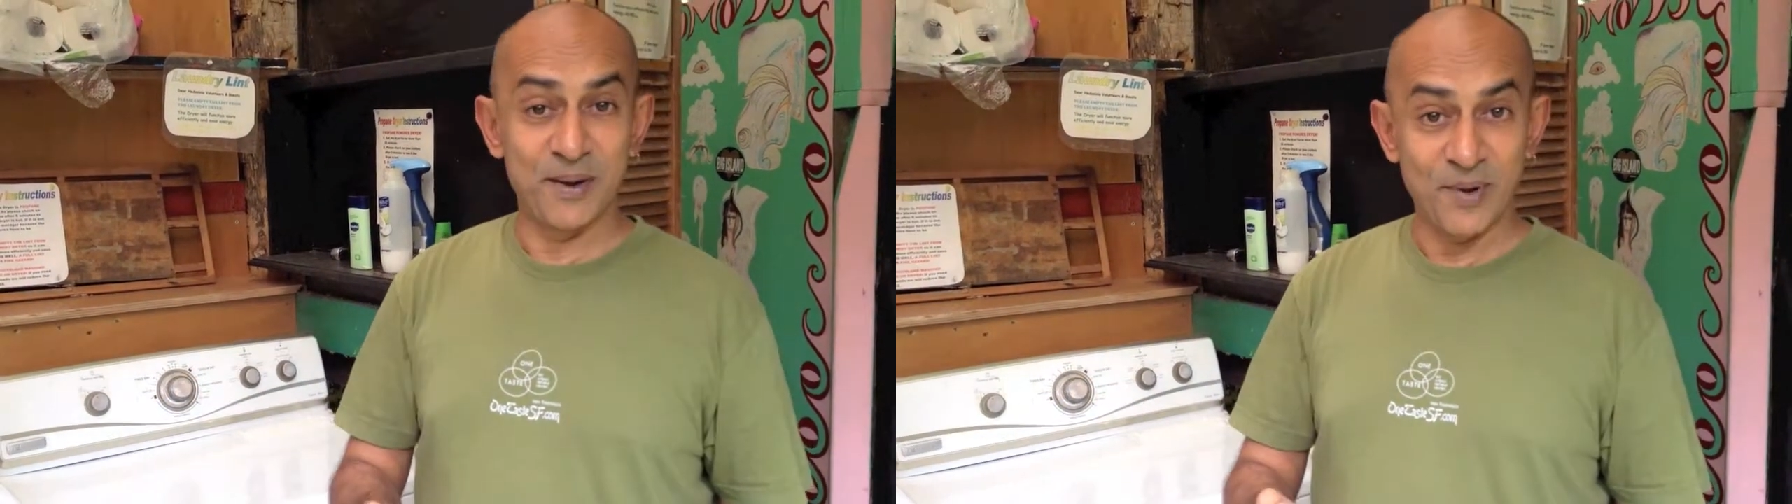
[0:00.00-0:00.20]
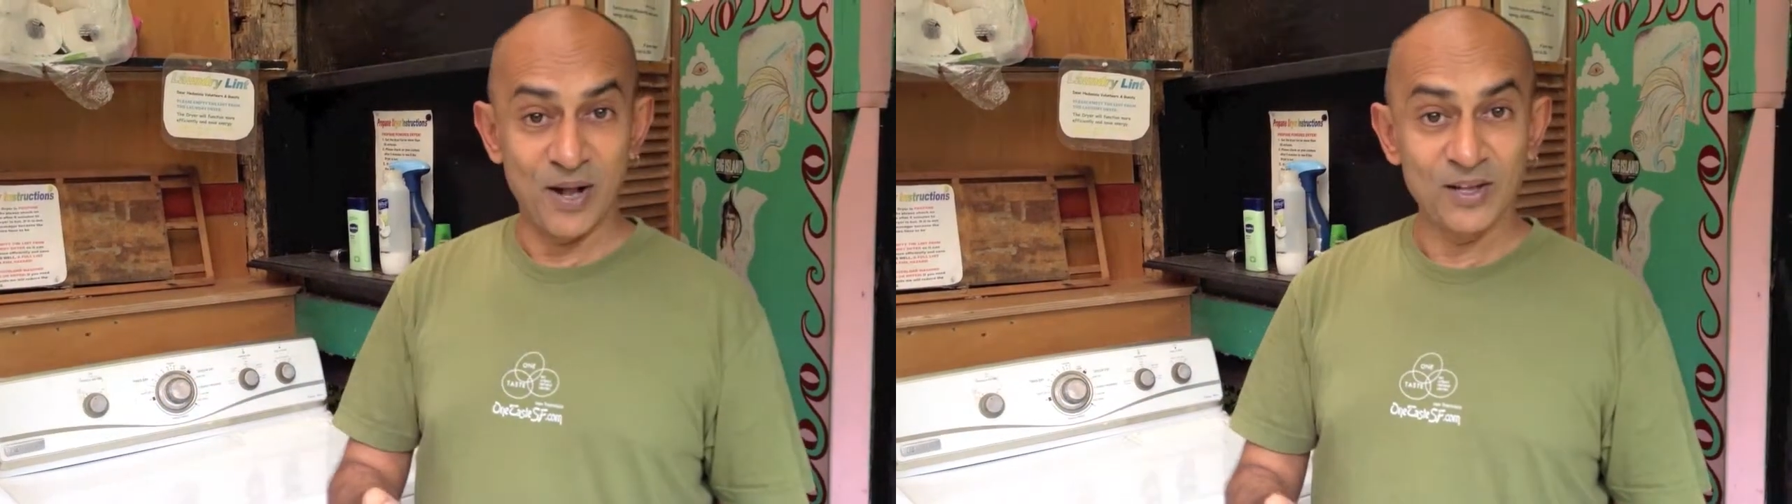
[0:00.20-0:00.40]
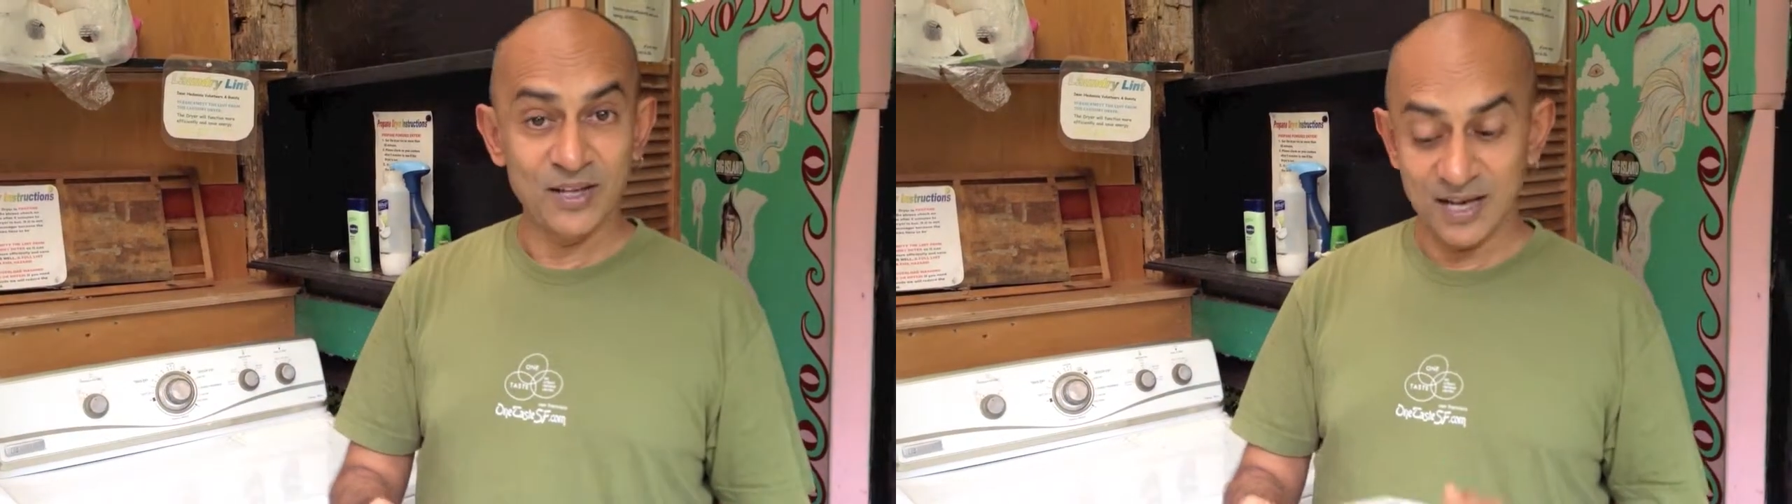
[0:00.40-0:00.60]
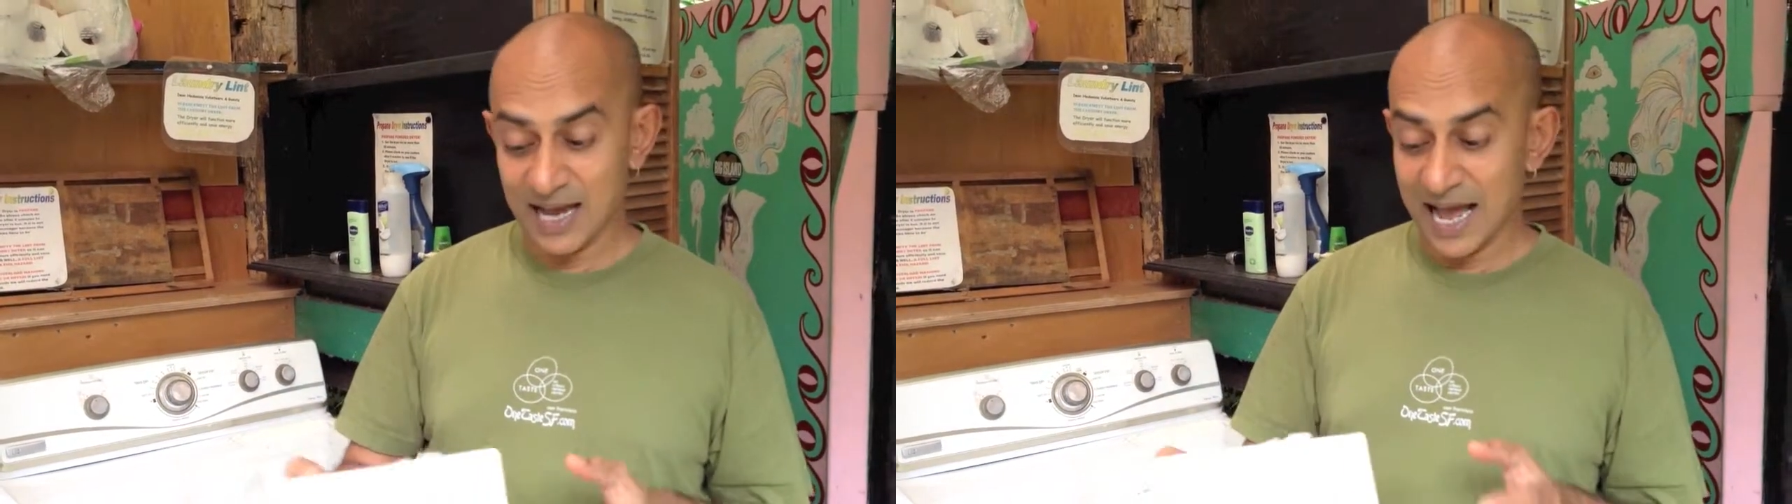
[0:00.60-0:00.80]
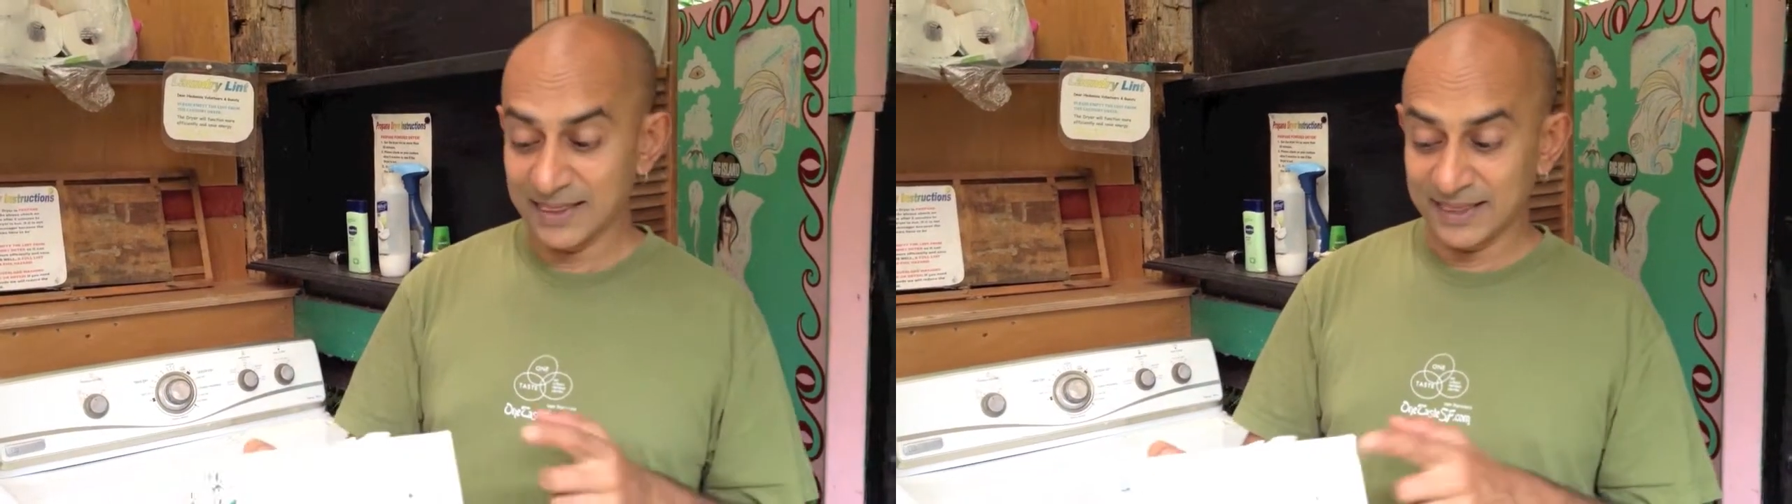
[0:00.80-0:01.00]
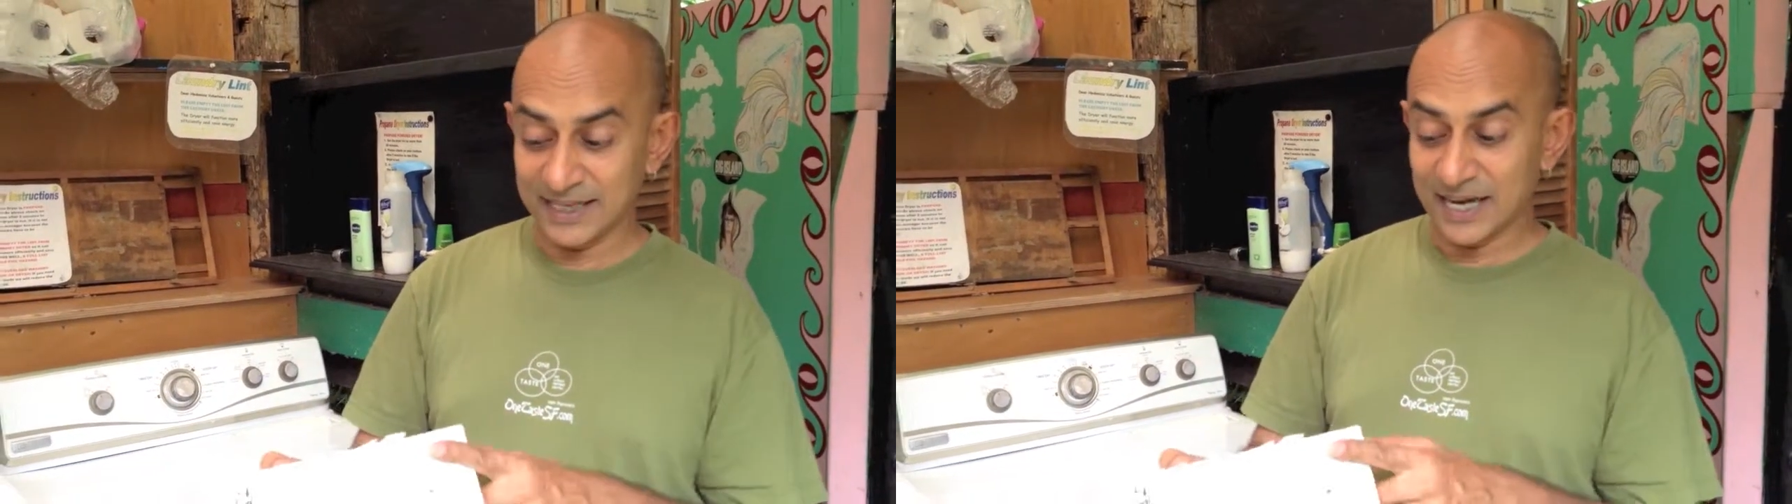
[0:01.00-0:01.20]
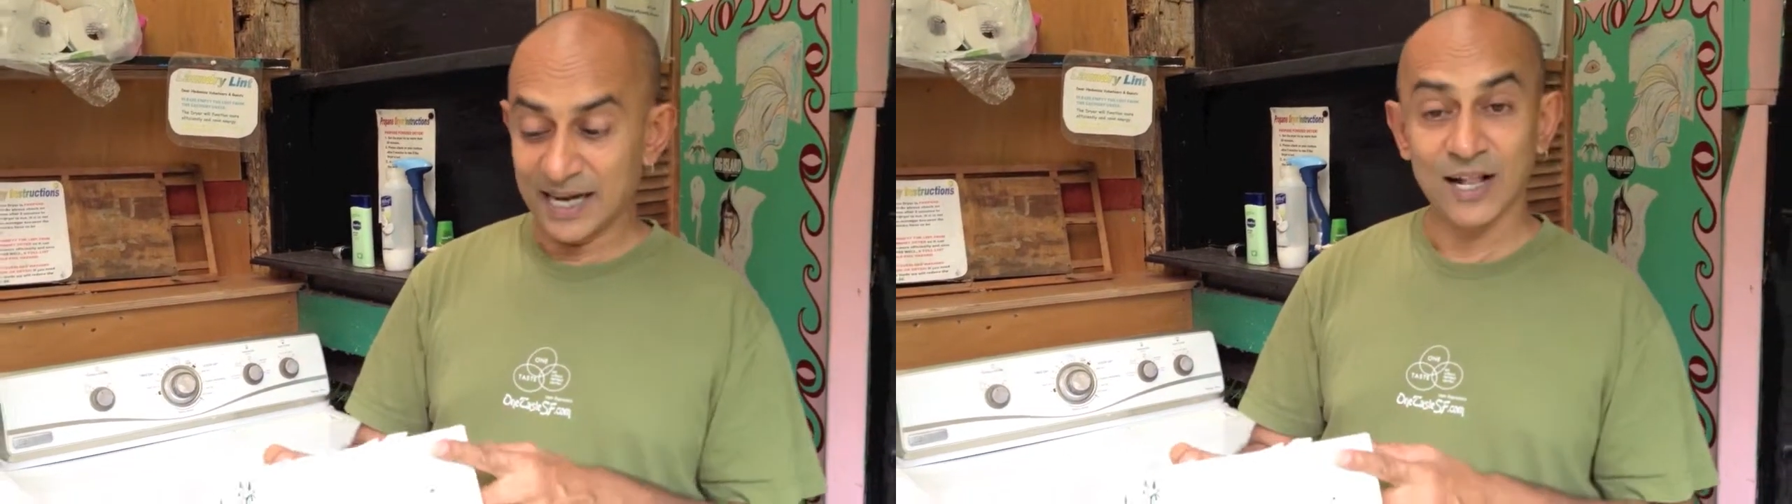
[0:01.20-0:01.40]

bulk at the uh,